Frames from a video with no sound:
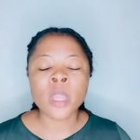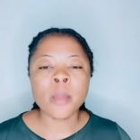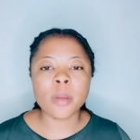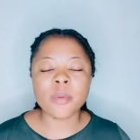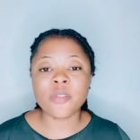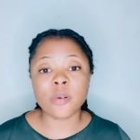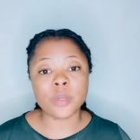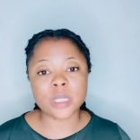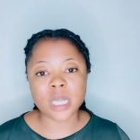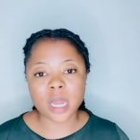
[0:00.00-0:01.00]
but before we
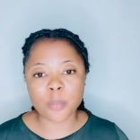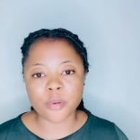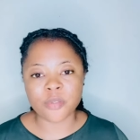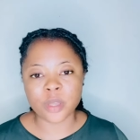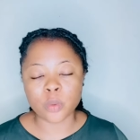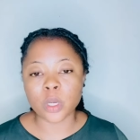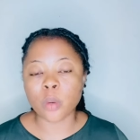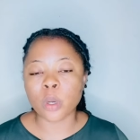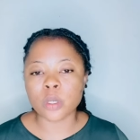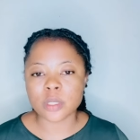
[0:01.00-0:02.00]
take our prophetic word, I
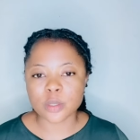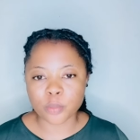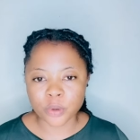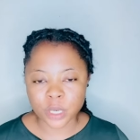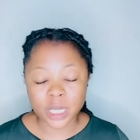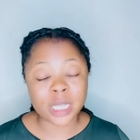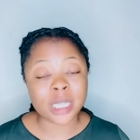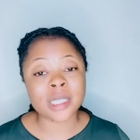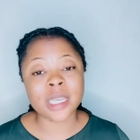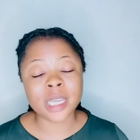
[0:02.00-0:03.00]
want us to pray. It
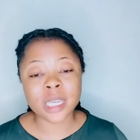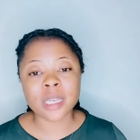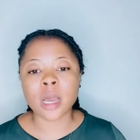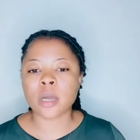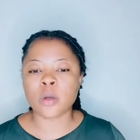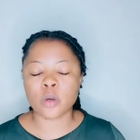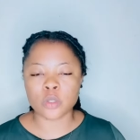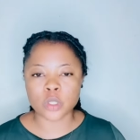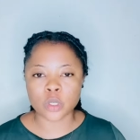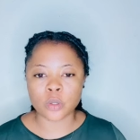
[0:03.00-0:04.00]
is in our
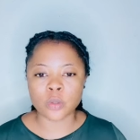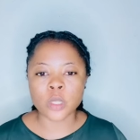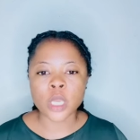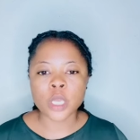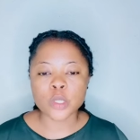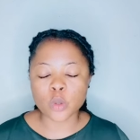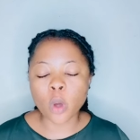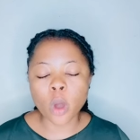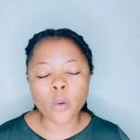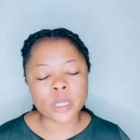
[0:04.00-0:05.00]
culture to
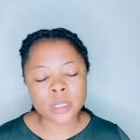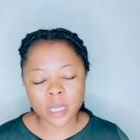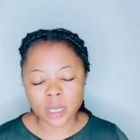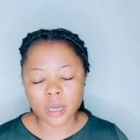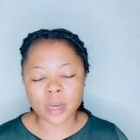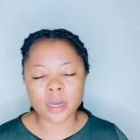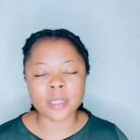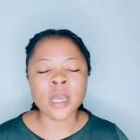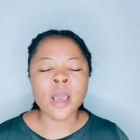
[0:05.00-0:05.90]
always thank God.